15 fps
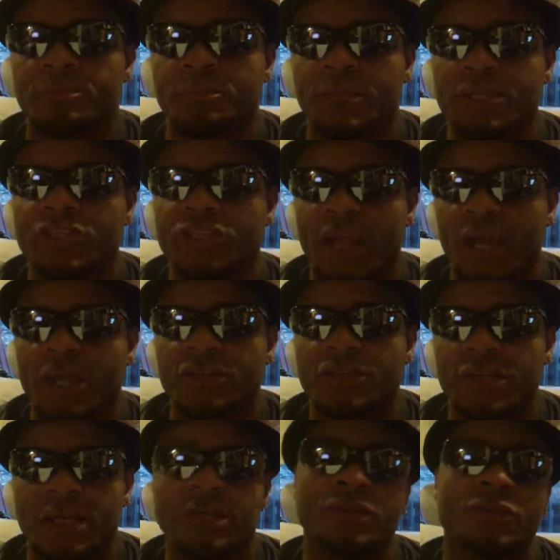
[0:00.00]
be
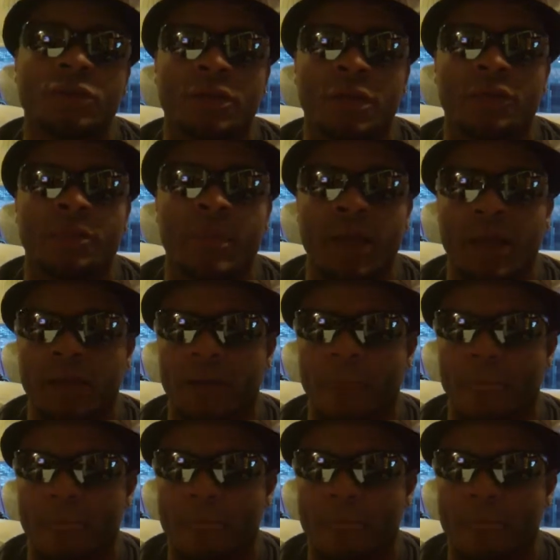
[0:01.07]
changed into another man.